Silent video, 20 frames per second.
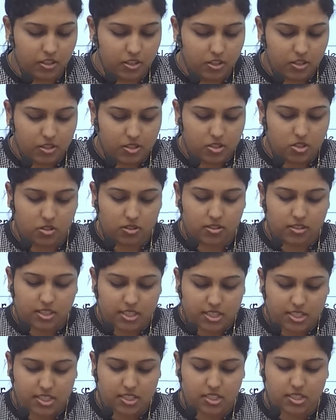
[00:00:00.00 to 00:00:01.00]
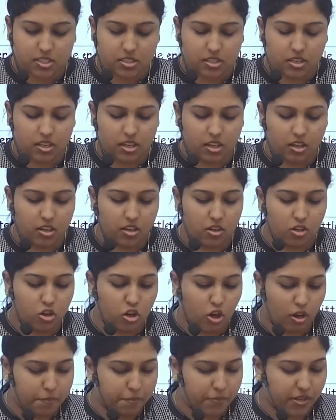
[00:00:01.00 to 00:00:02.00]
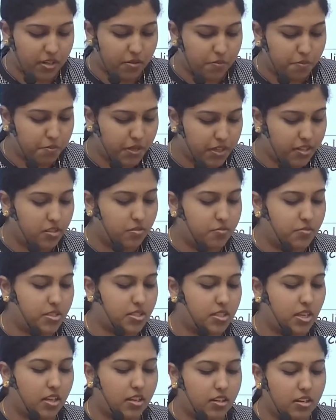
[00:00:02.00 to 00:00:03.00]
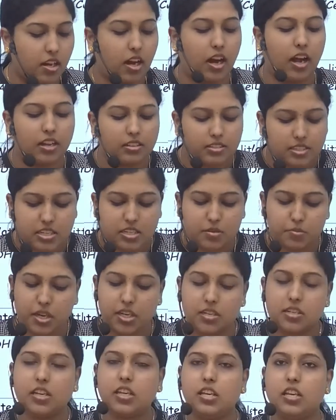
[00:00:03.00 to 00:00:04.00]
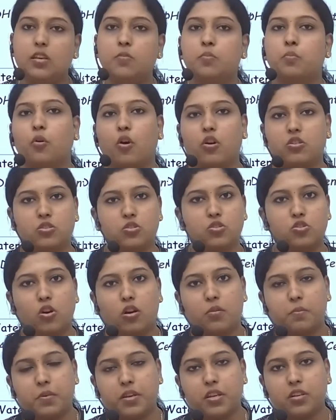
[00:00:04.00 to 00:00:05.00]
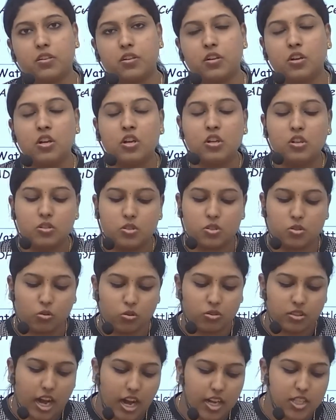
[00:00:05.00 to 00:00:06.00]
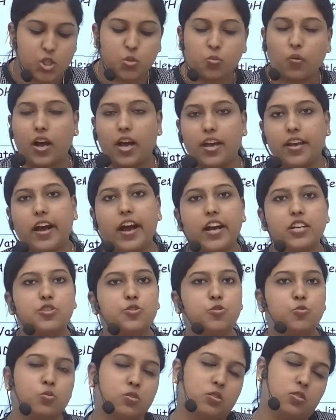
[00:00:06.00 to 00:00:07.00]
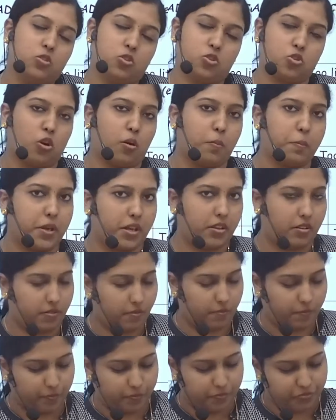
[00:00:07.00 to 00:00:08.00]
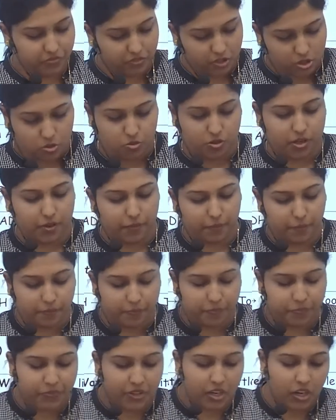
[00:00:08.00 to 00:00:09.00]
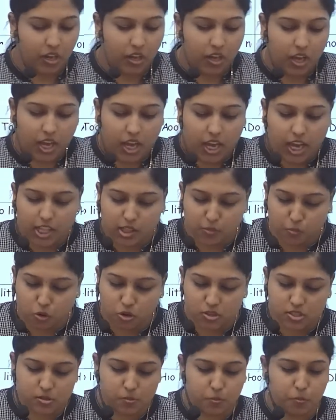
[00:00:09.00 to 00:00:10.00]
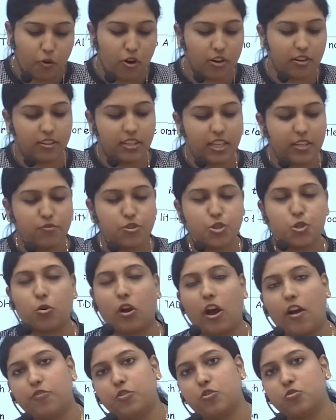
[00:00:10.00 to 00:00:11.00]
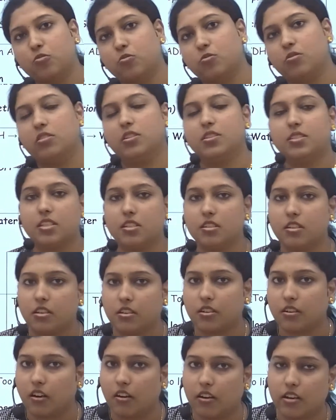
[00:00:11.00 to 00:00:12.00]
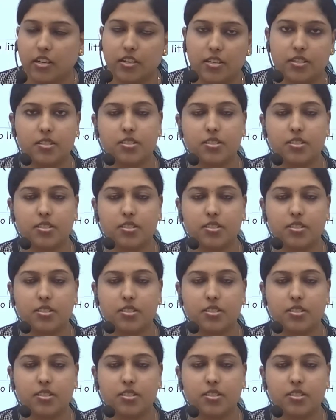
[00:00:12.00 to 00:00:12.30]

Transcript: So this topic becomes an ultimately important topic. So that's why I choose this topic today. And the most important thing which you have to listen here is